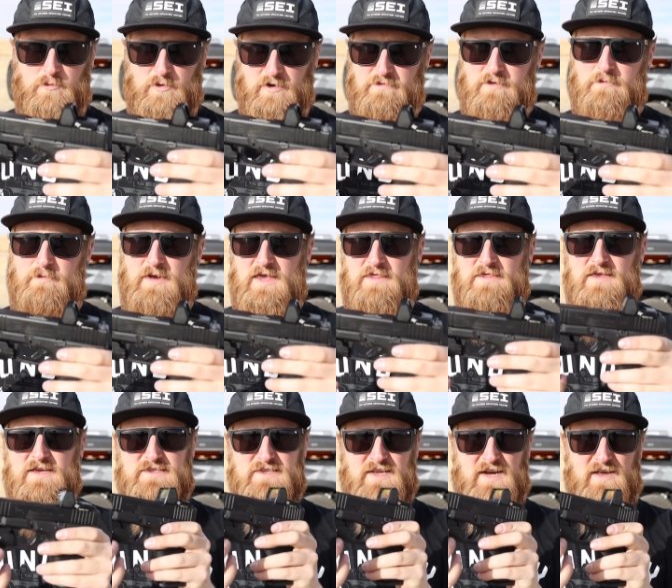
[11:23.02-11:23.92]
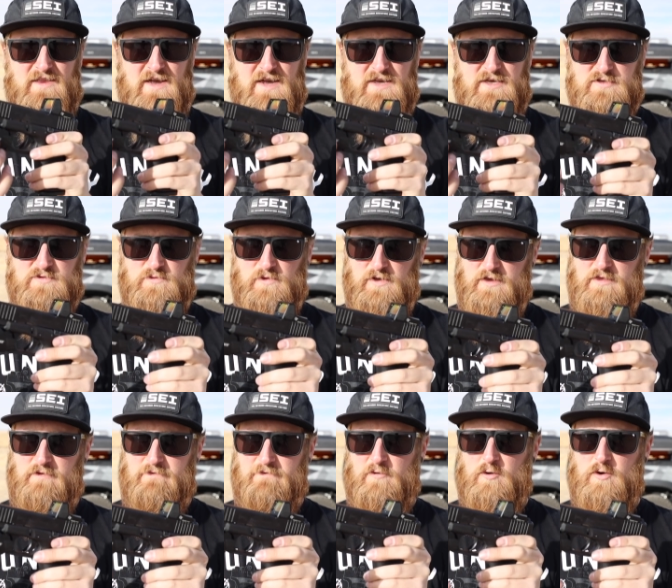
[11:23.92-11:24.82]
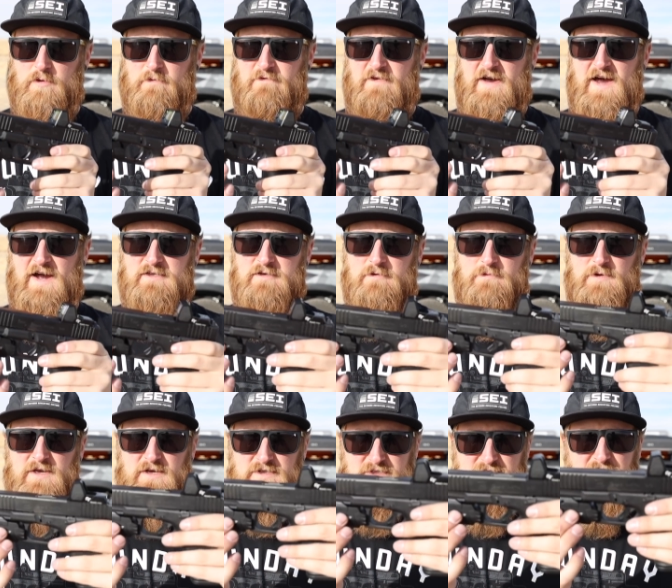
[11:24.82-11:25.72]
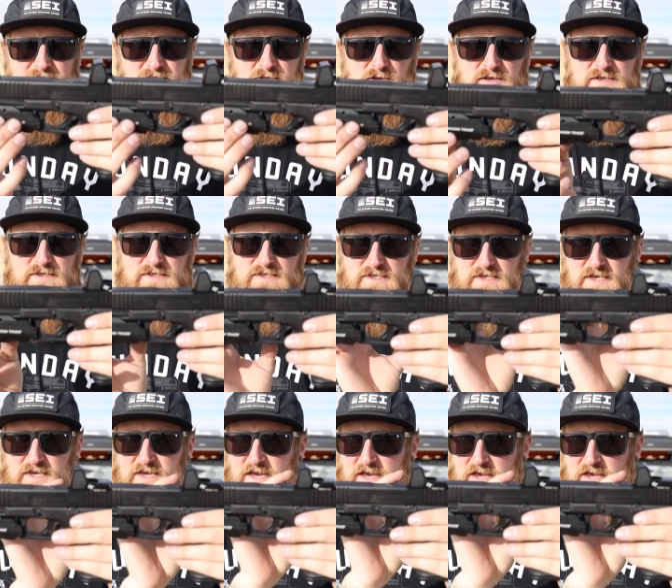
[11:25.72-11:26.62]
One of the main things that I like is really the form factor because as you can see,